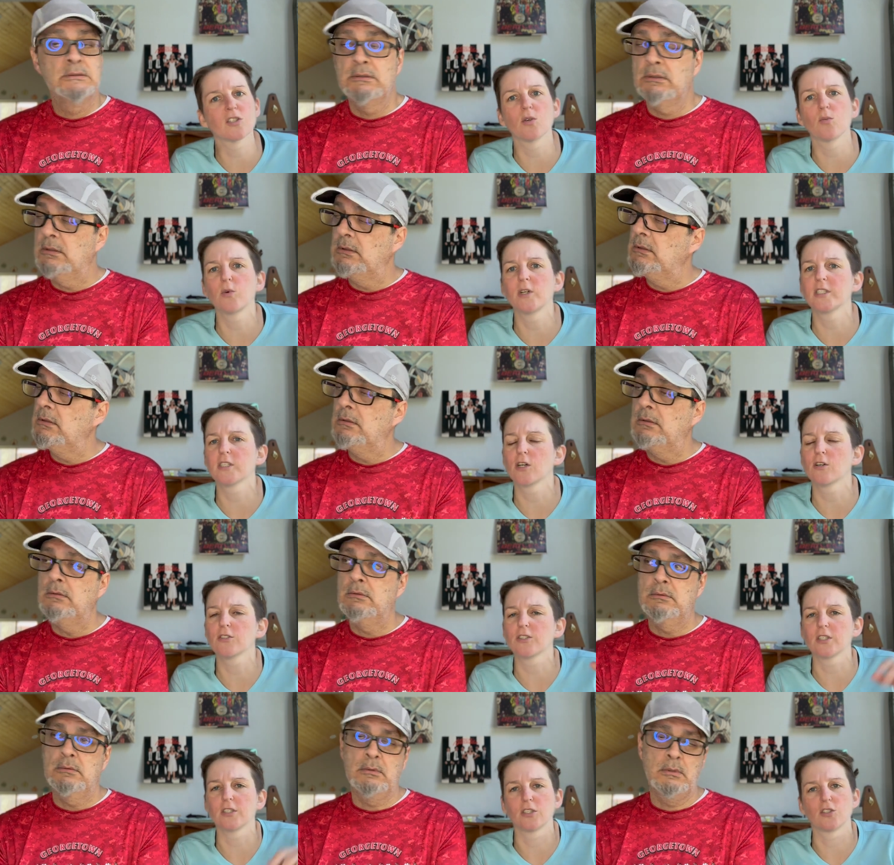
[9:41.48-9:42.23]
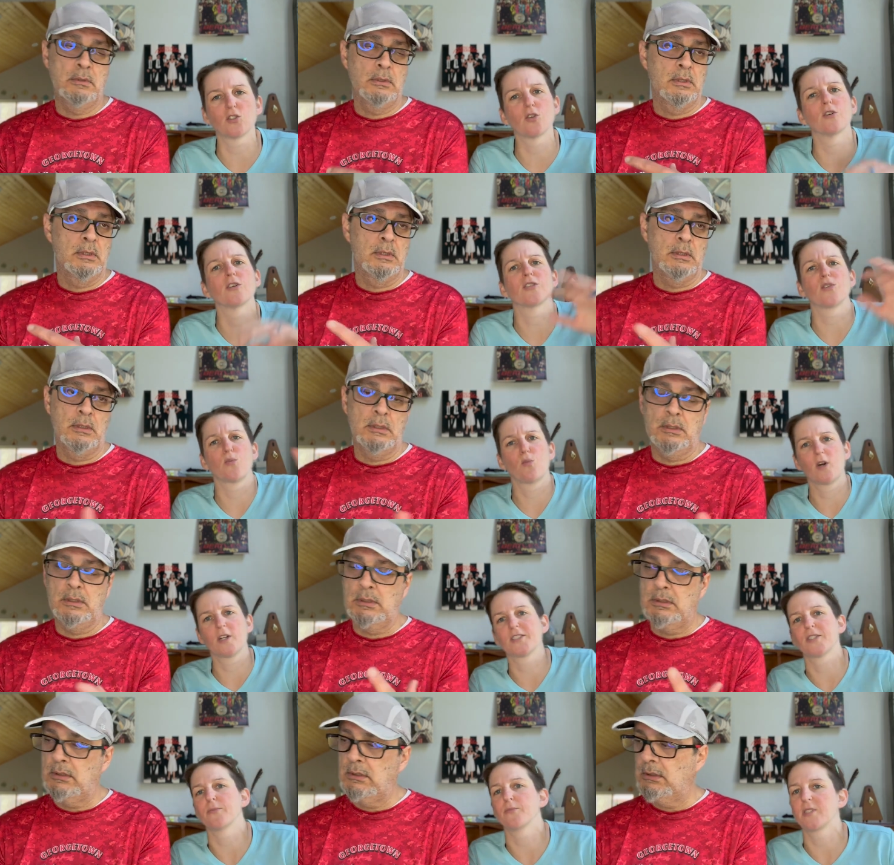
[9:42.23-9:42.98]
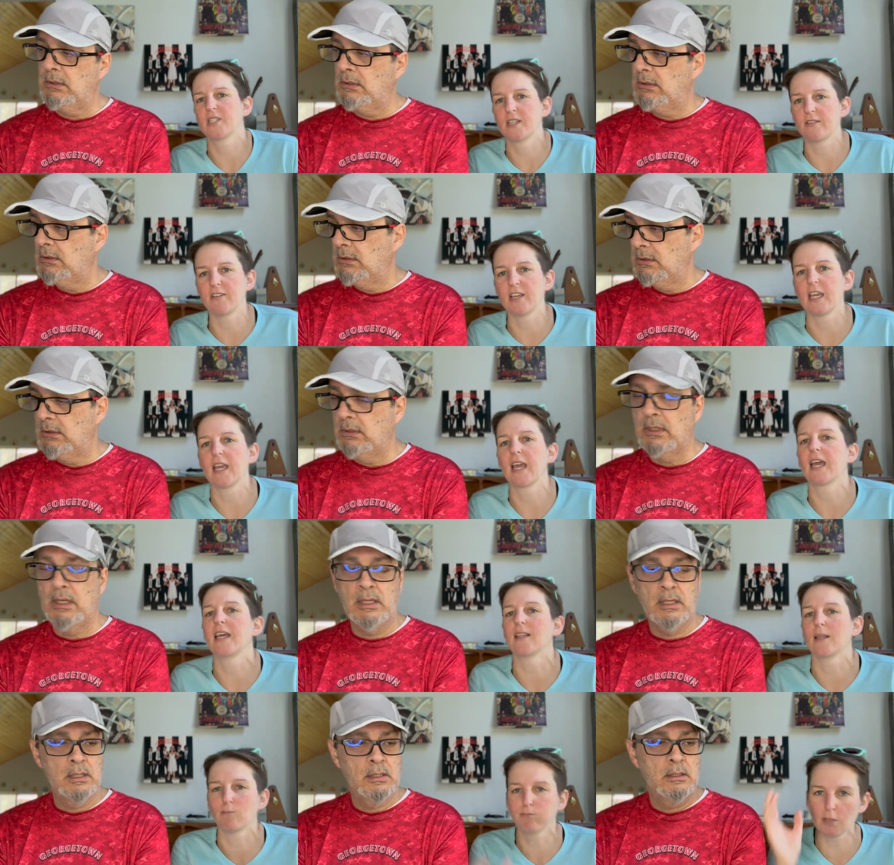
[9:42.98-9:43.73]
Speaker 1: the windows and the doors yeah. and watch some T V. Yeah.
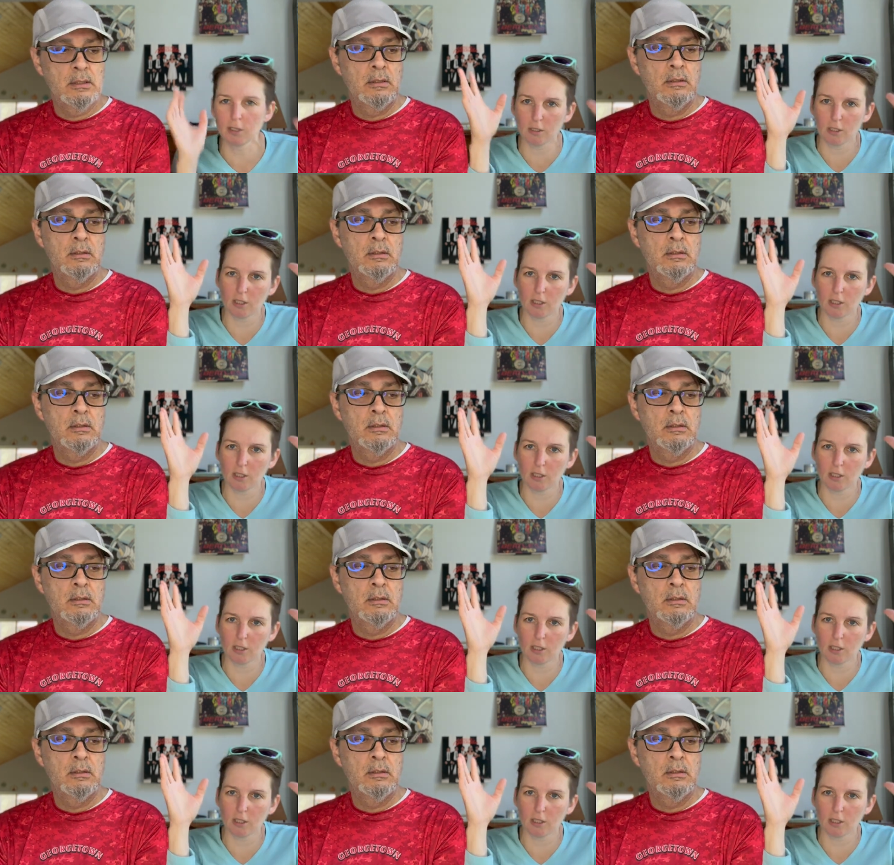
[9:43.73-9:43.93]
And then...